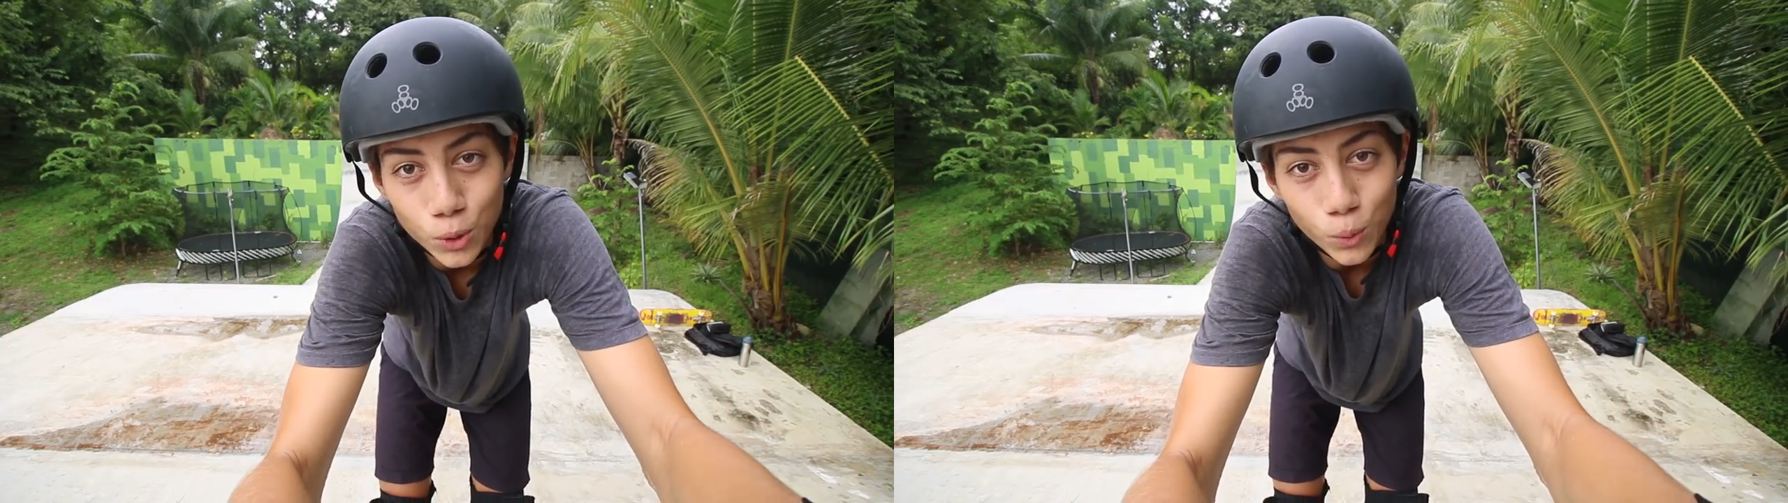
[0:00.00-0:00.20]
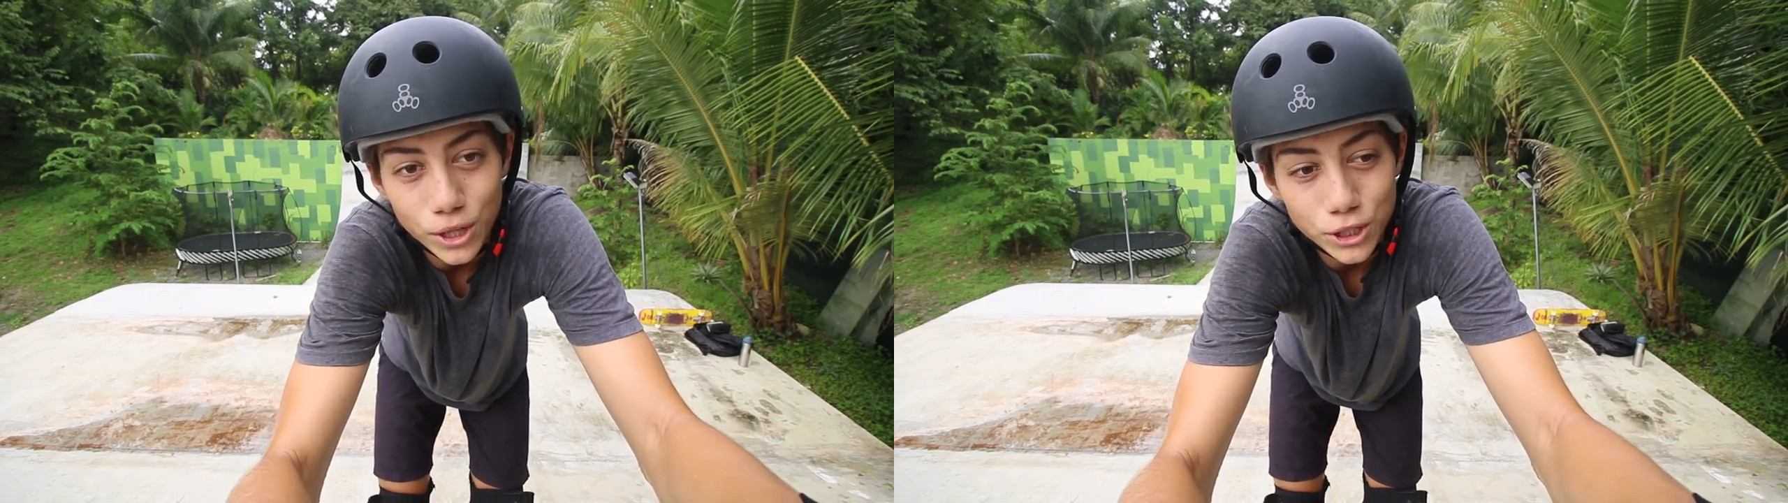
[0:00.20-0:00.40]

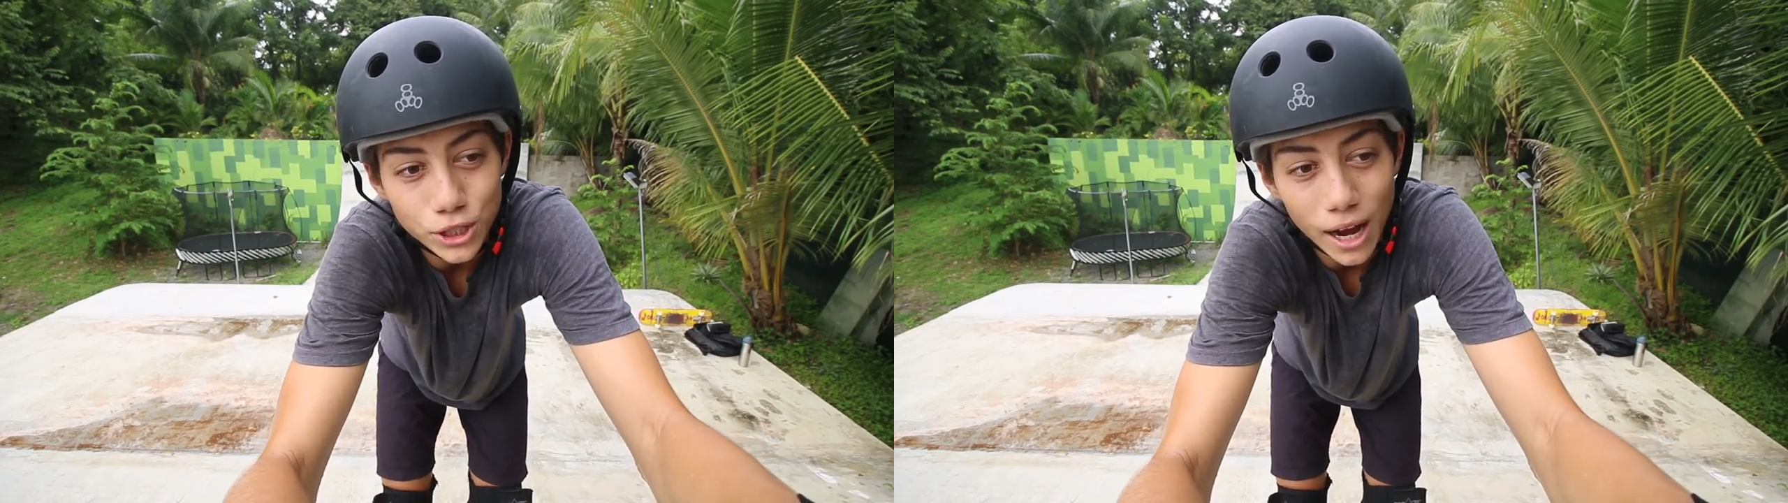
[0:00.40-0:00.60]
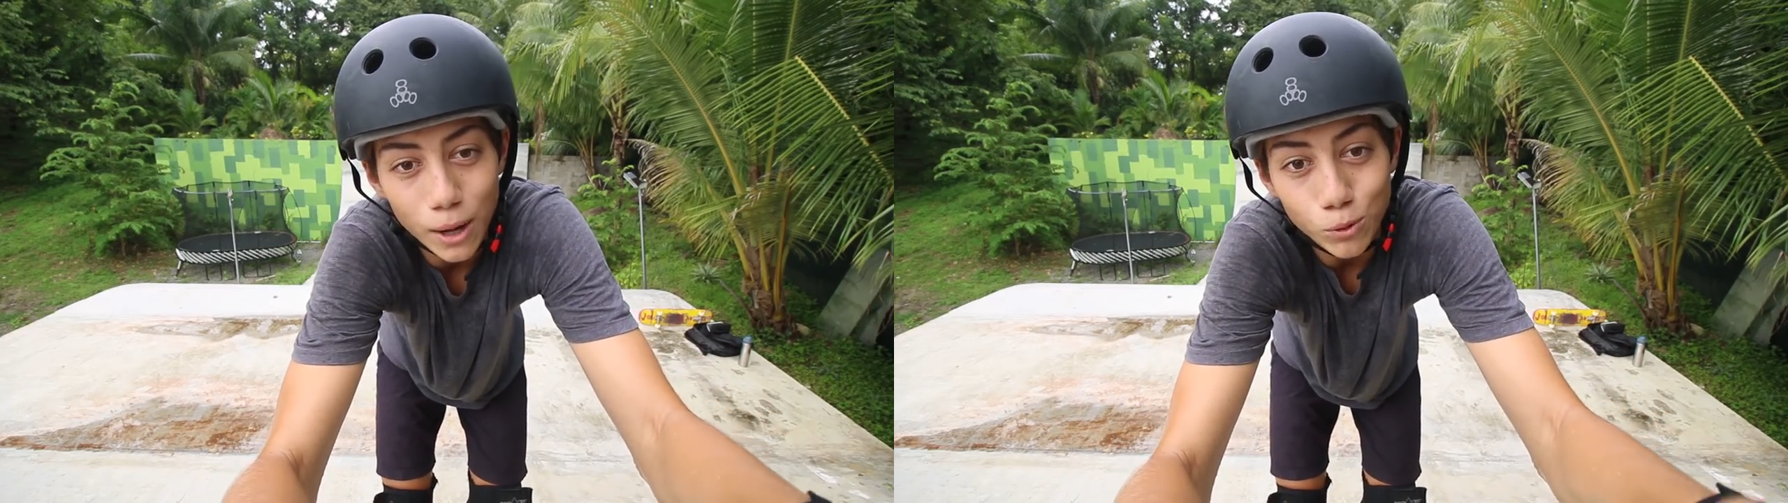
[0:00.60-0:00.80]

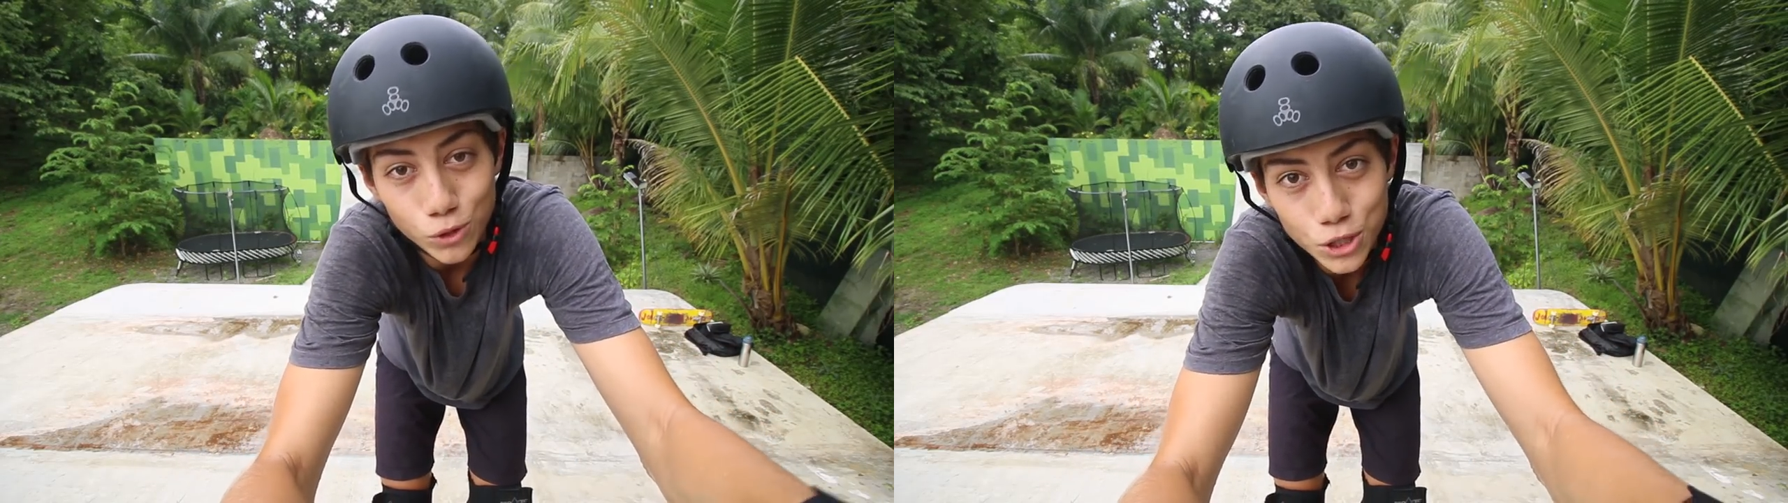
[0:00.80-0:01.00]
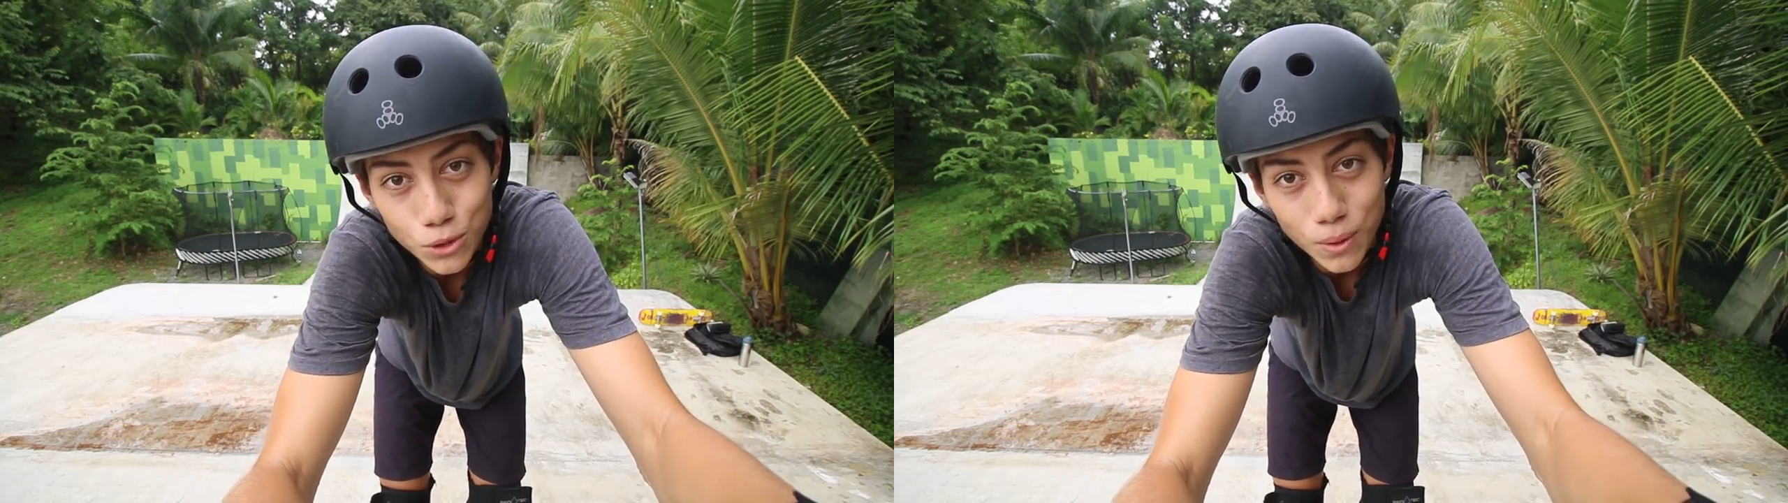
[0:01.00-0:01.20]
which I will
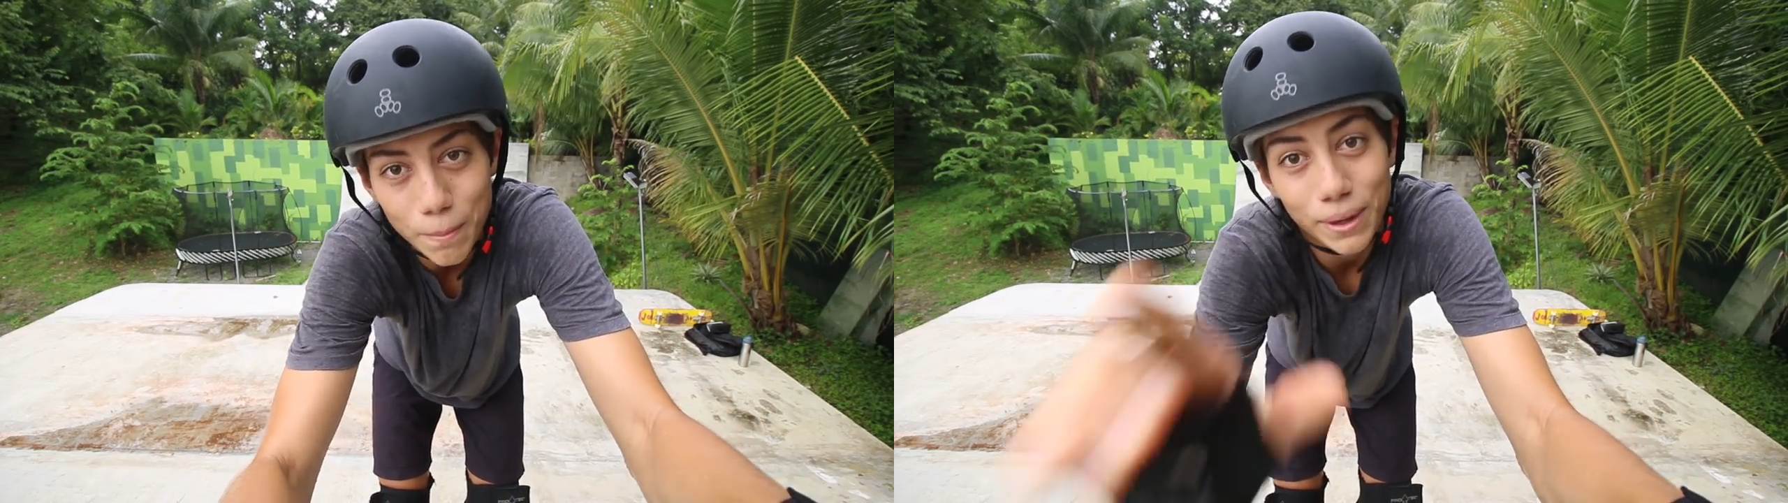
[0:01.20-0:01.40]
do,